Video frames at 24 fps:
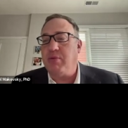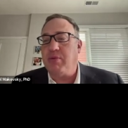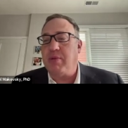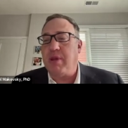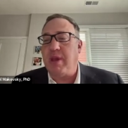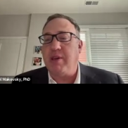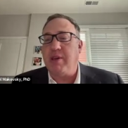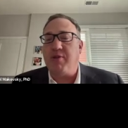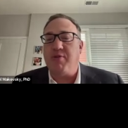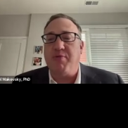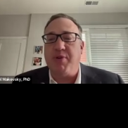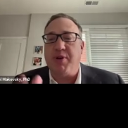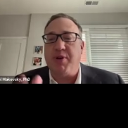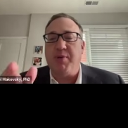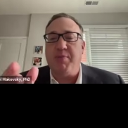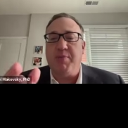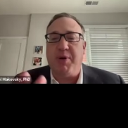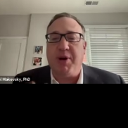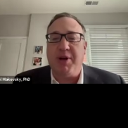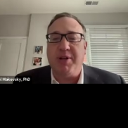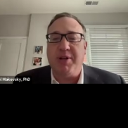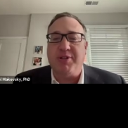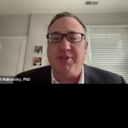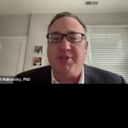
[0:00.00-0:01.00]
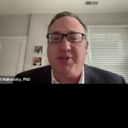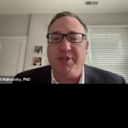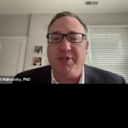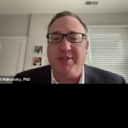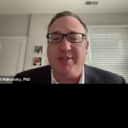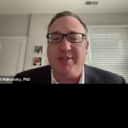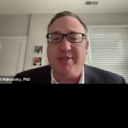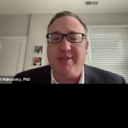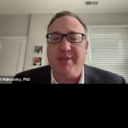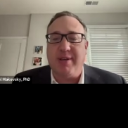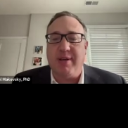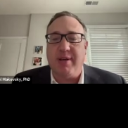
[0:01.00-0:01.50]
thank you very much.
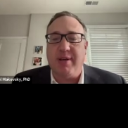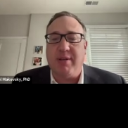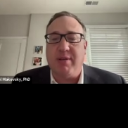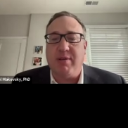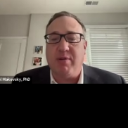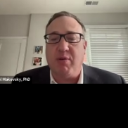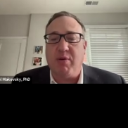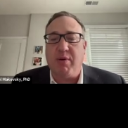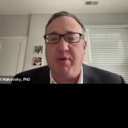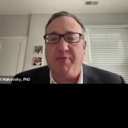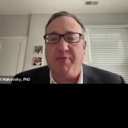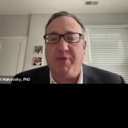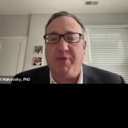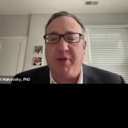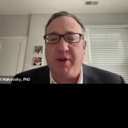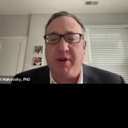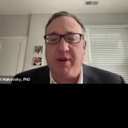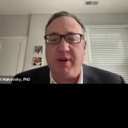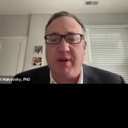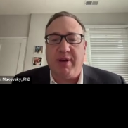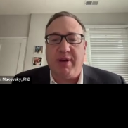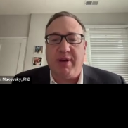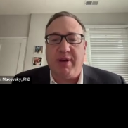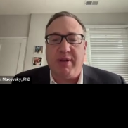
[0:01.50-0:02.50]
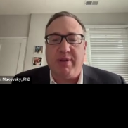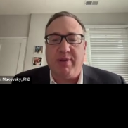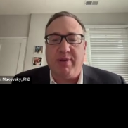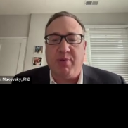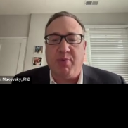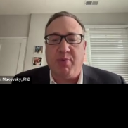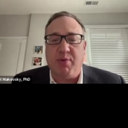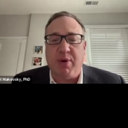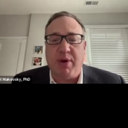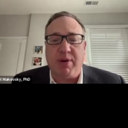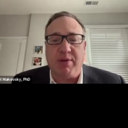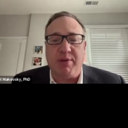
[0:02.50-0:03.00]
It's terrific to
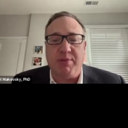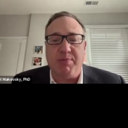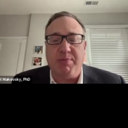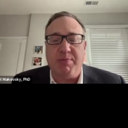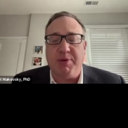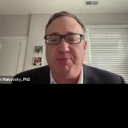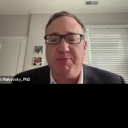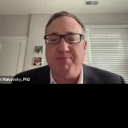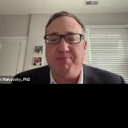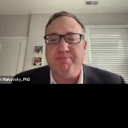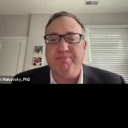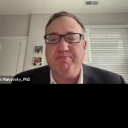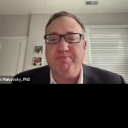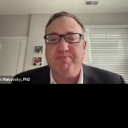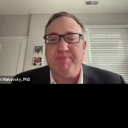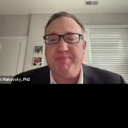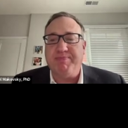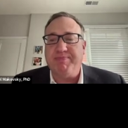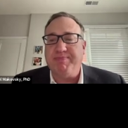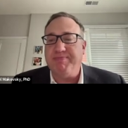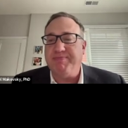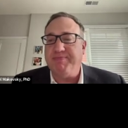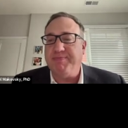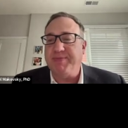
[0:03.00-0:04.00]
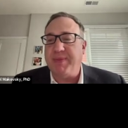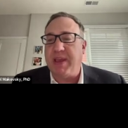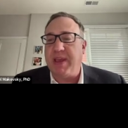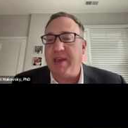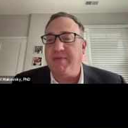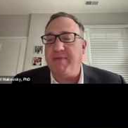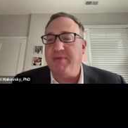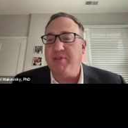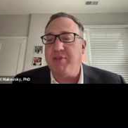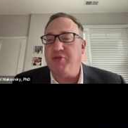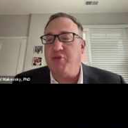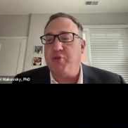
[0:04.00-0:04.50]
welcome you, to
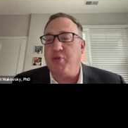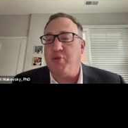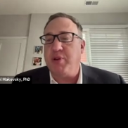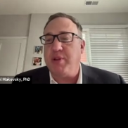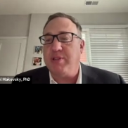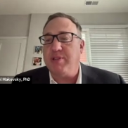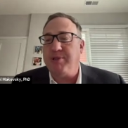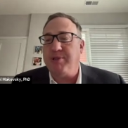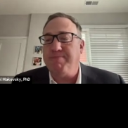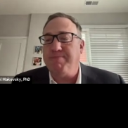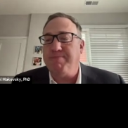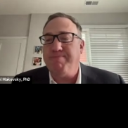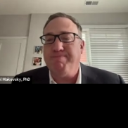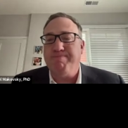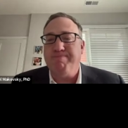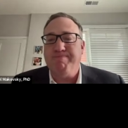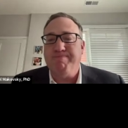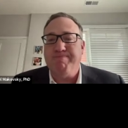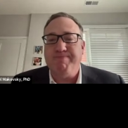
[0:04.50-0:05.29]
have you join us.